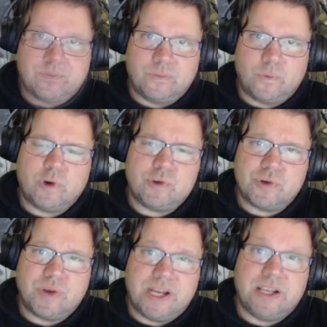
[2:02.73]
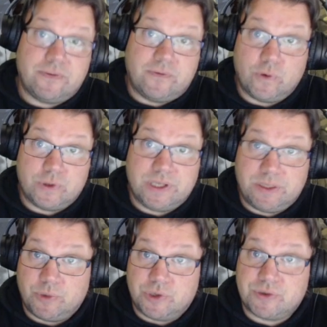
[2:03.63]
We're also getting the
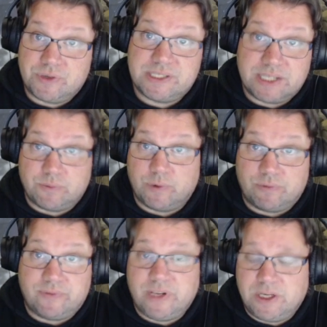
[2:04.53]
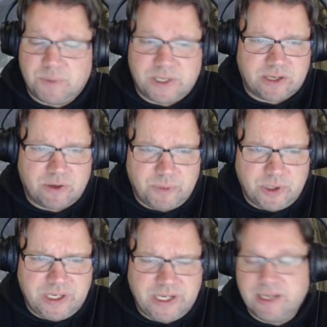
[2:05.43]
14 mercenaries that were revealed by the
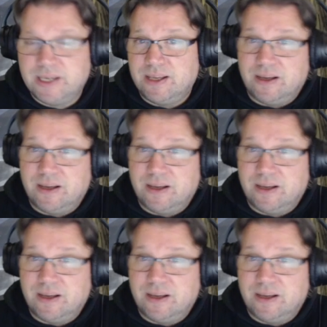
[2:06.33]
community.